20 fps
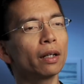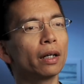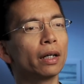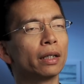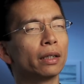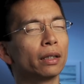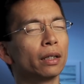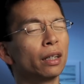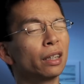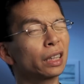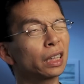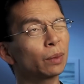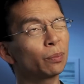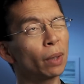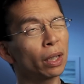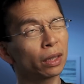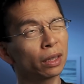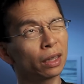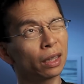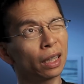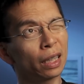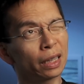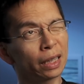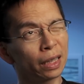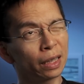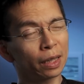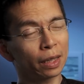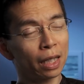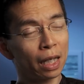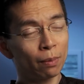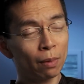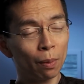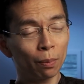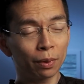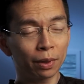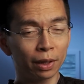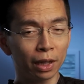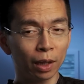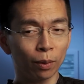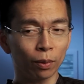An unexpected idea that came
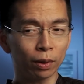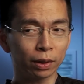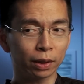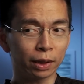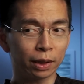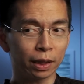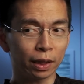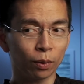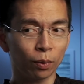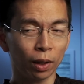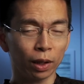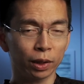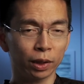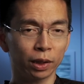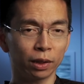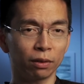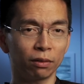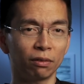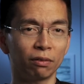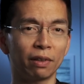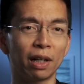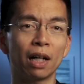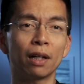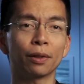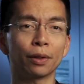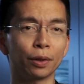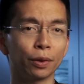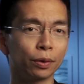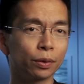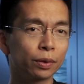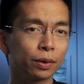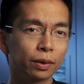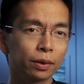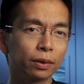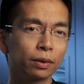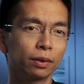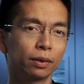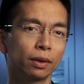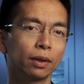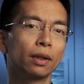up today was the question of
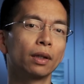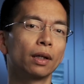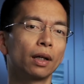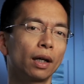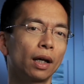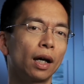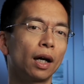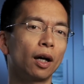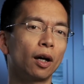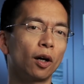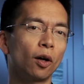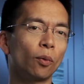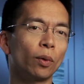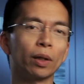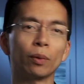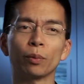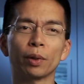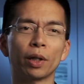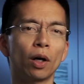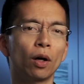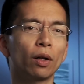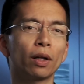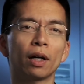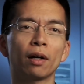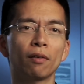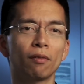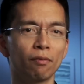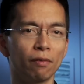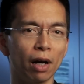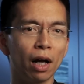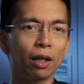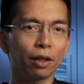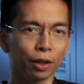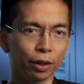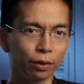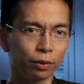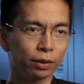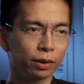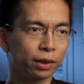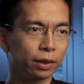values. How when we all have
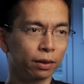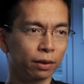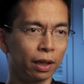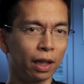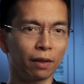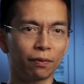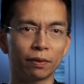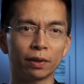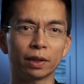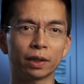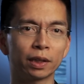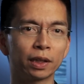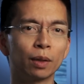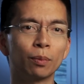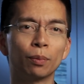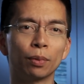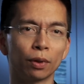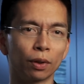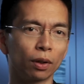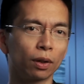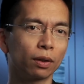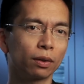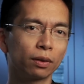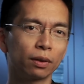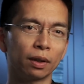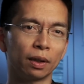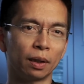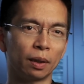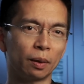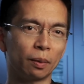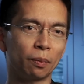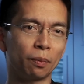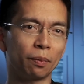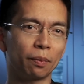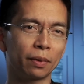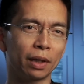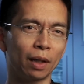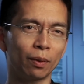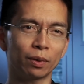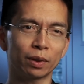values, life is simpler.
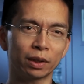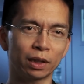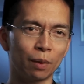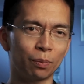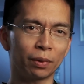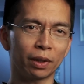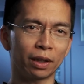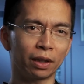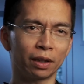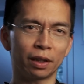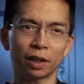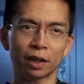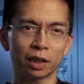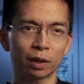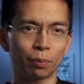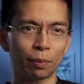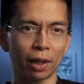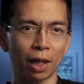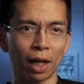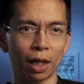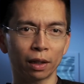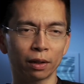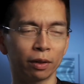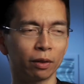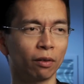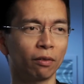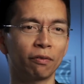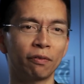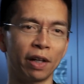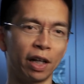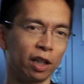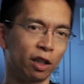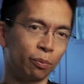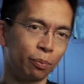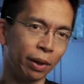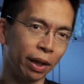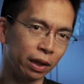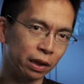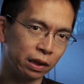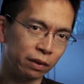Um, that was something I didn't expect. You know,
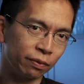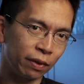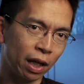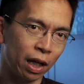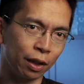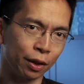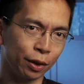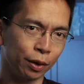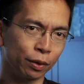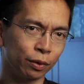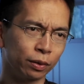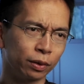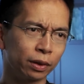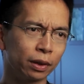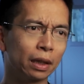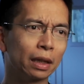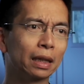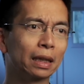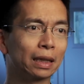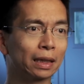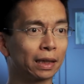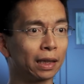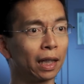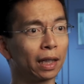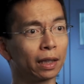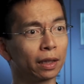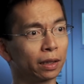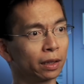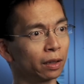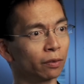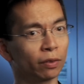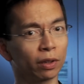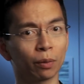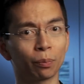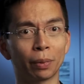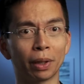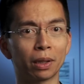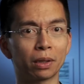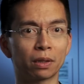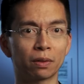faith-based values,
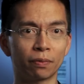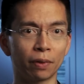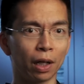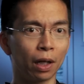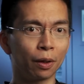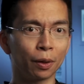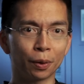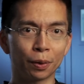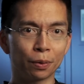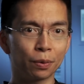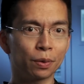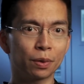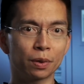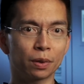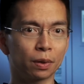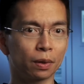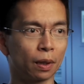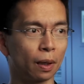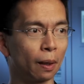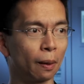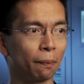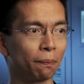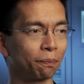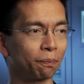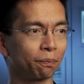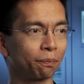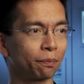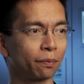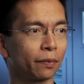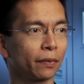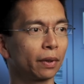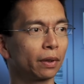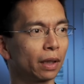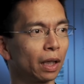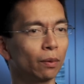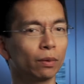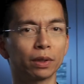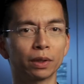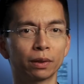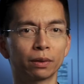scientific-based values. Um,
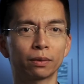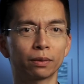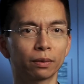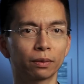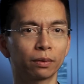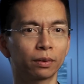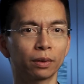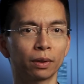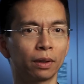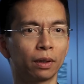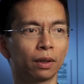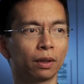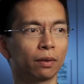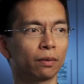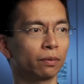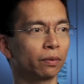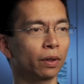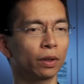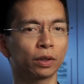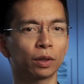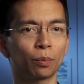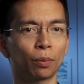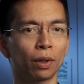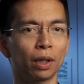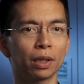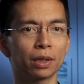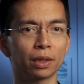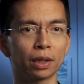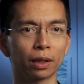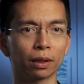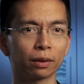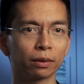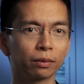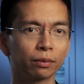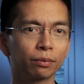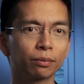that was uh, very surprising.